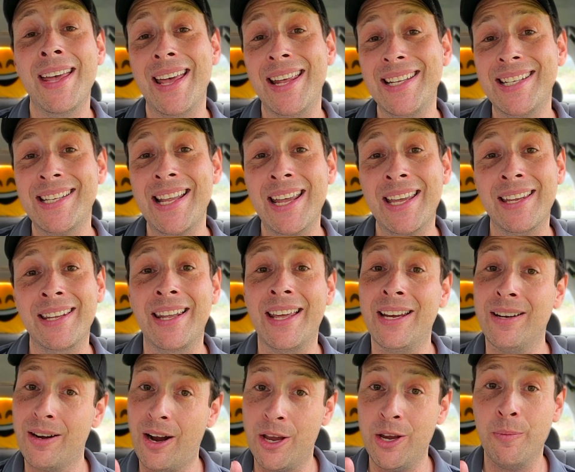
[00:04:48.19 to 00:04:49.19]
And
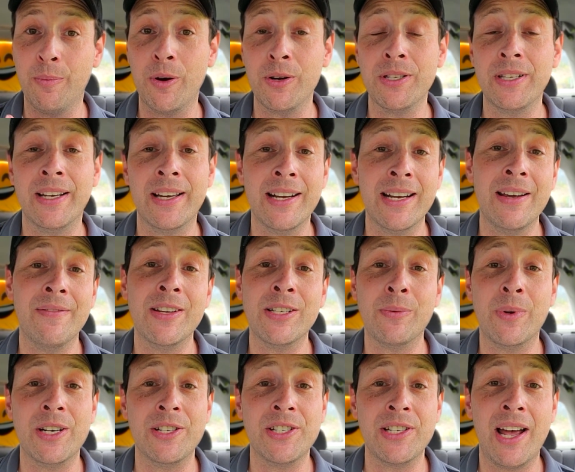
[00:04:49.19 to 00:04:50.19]
secondly, are you personally gonna give this
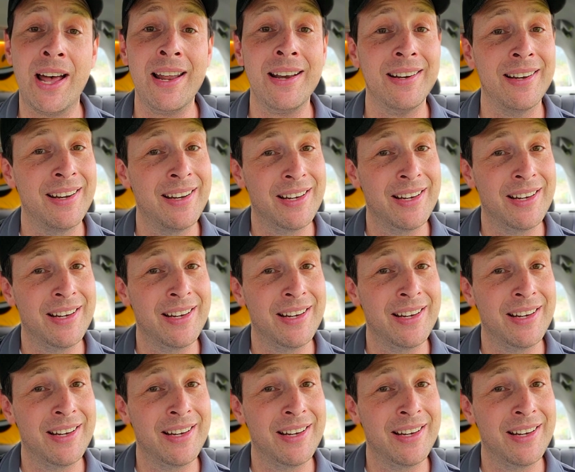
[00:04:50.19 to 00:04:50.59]
one a shot?